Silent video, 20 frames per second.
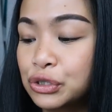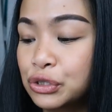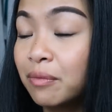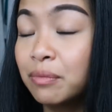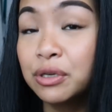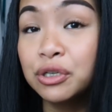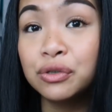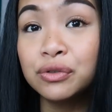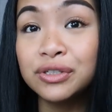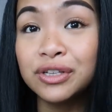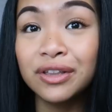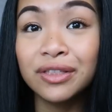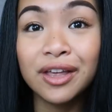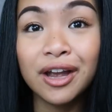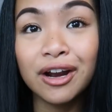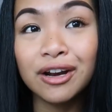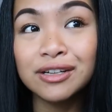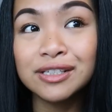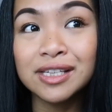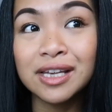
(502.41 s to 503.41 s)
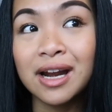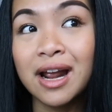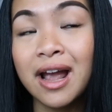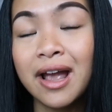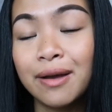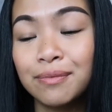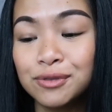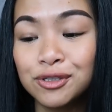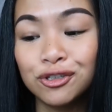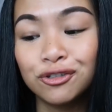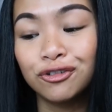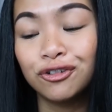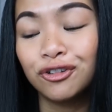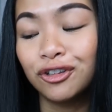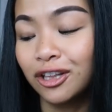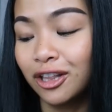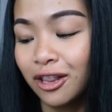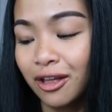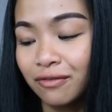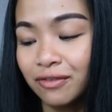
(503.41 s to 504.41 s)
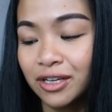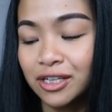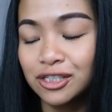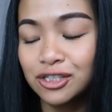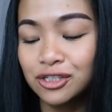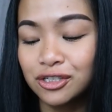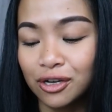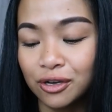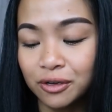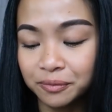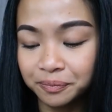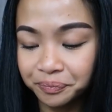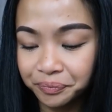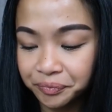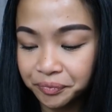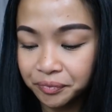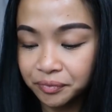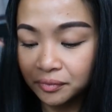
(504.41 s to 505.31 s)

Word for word: I've been using theirs and I absolutely love it. So